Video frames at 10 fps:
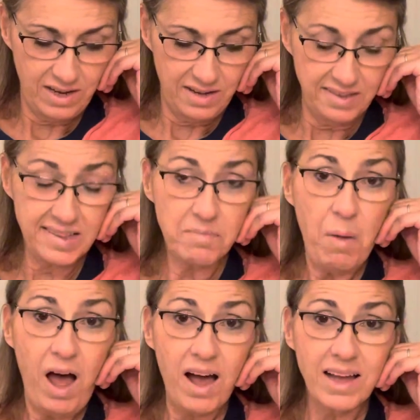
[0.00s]

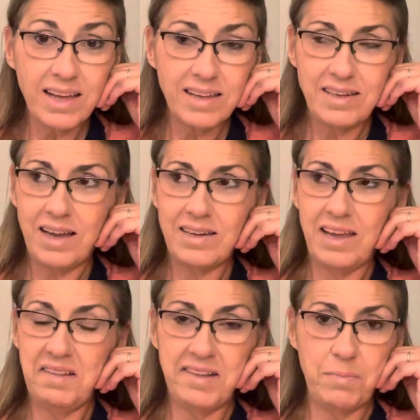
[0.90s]
Smog, not
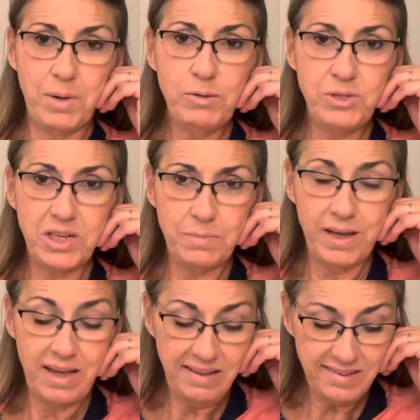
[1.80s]
S-M-O-G,
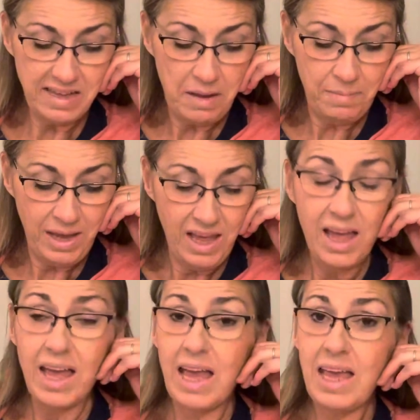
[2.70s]
but
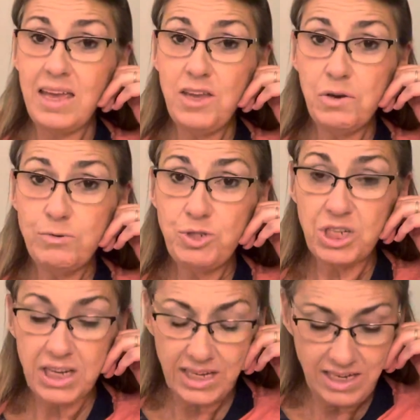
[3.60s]

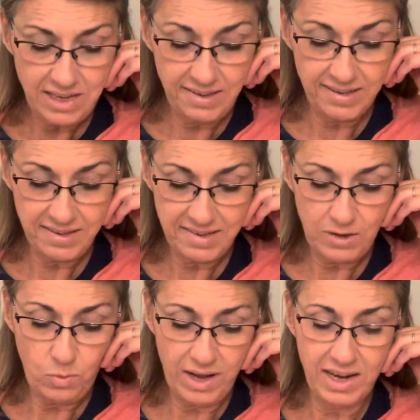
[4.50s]
S-M-A-U-G is
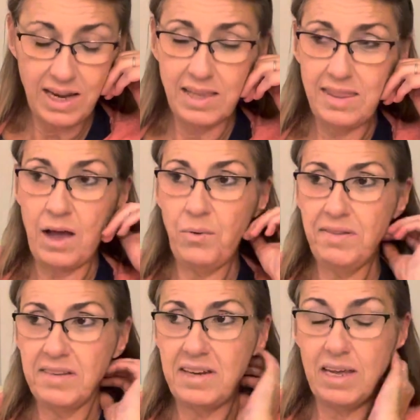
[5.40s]
61. And that was
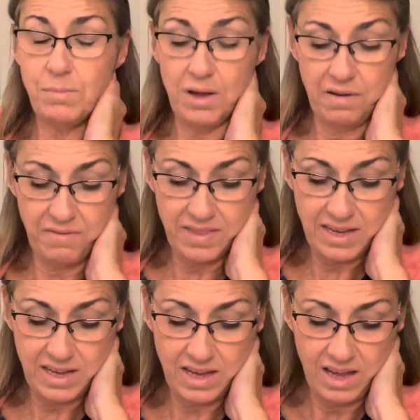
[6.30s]
the name of the